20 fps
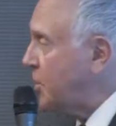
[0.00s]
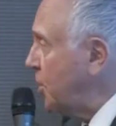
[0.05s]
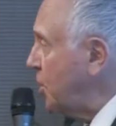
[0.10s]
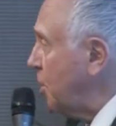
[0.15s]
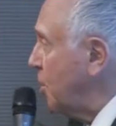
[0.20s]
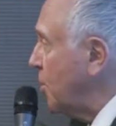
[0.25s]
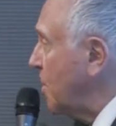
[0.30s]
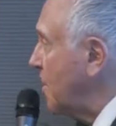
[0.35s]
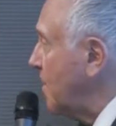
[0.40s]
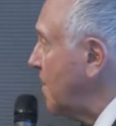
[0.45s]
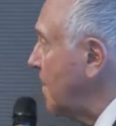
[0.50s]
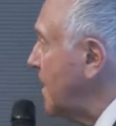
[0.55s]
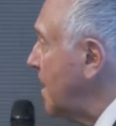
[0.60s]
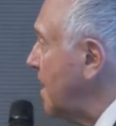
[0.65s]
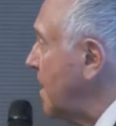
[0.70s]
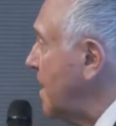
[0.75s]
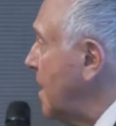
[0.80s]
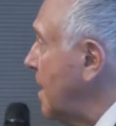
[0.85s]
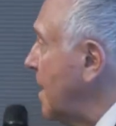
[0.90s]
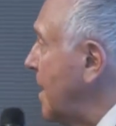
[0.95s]
to you.
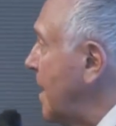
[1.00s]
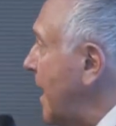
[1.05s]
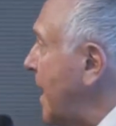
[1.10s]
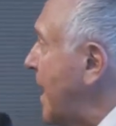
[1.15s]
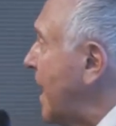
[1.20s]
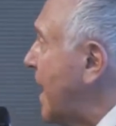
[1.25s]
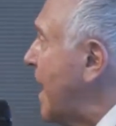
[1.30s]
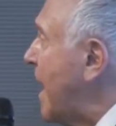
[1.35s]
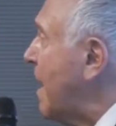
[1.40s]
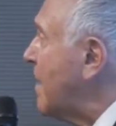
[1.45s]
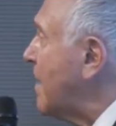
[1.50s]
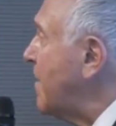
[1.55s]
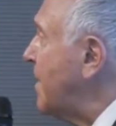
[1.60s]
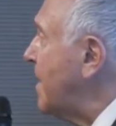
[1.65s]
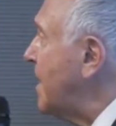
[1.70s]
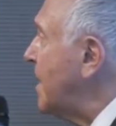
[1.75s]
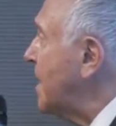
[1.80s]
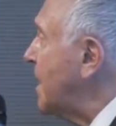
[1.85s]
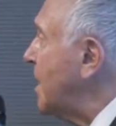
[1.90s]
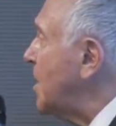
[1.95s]
And
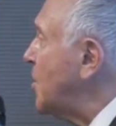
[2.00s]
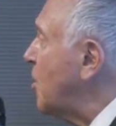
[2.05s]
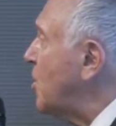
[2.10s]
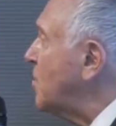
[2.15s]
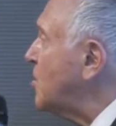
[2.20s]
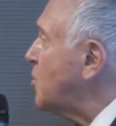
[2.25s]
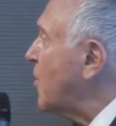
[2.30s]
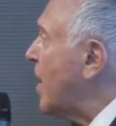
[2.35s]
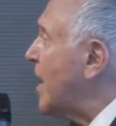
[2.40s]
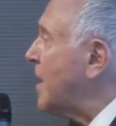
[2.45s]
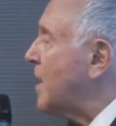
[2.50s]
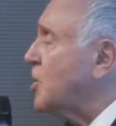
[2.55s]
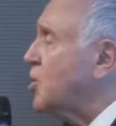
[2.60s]
accountability, don't try to